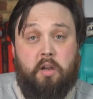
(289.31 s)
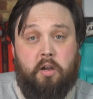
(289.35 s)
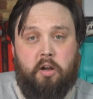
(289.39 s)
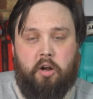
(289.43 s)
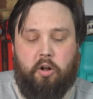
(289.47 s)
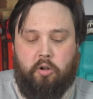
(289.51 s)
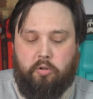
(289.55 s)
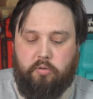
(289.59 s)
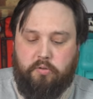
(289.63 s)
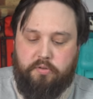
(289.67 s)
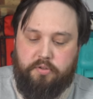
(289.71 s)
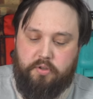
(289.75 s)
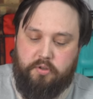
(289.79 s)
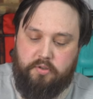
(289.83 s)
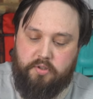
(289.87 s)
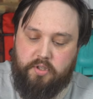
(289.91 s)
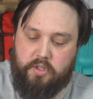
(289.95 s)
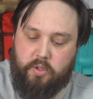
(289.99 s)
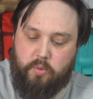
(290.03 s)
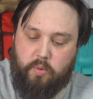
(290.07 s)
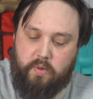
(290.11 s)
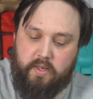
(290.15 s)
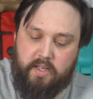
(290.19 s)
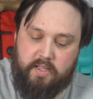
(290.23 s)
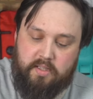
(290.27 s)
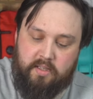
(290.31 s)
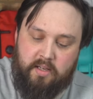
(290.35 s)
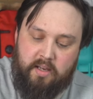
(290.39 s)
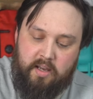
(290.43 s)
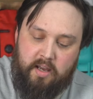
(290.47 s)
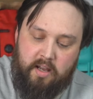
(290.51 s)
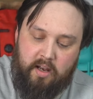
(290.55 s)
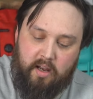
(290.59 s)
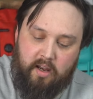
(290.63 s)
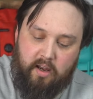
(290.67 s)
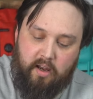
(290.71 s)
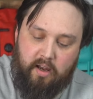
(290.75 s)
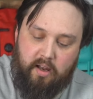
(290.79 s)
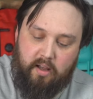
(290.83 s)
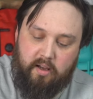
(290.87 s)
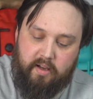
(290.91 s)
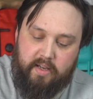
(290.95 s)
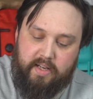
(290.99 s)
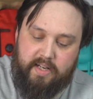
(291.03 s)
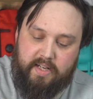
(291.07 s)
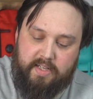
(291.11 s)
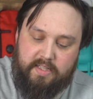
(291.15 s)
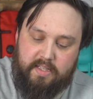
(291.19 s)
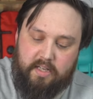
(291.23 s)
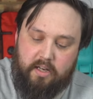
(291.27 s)
hold on to it,
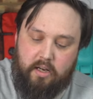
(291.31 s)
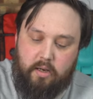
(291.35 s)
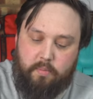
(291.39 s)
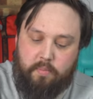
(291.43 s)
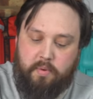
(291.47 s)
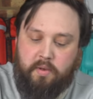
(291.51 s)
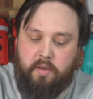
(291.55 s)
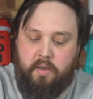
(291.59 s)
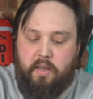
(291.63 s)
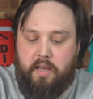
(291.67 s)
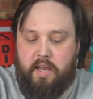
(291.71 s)
line it up,